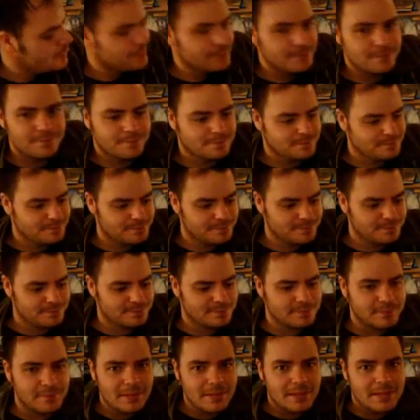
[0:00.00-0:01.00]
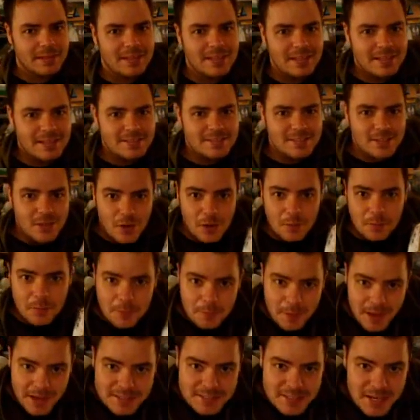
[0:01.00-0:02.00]
it. So I'm
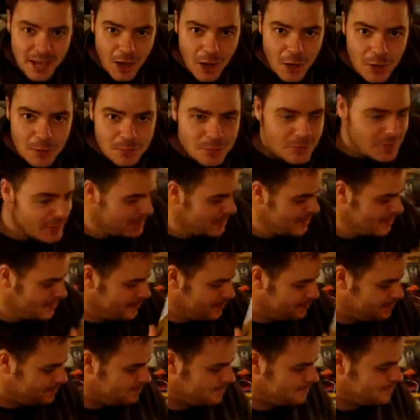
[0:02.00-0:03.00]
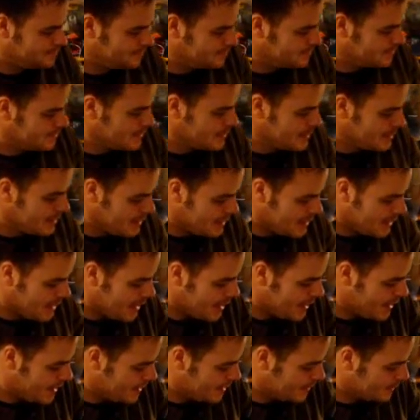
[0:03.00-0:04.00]
about to open it.
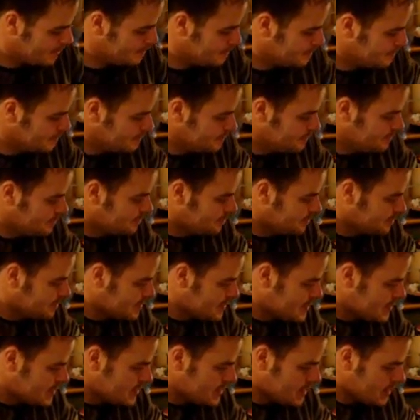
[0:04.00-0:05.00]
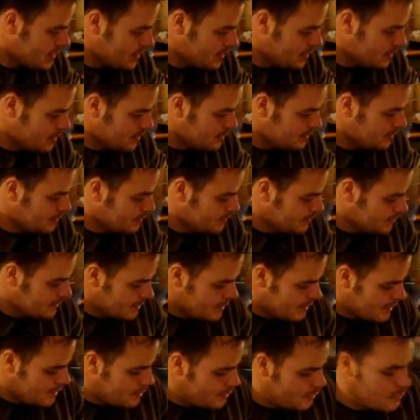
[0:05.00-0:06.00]
Um, so
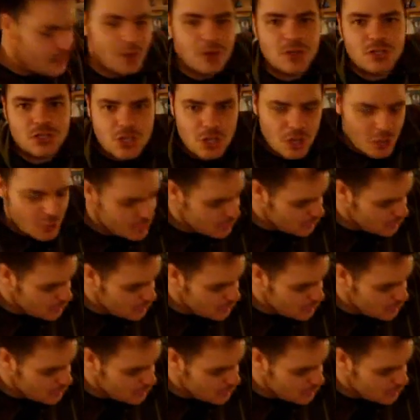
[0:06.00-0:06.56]
thought I'd show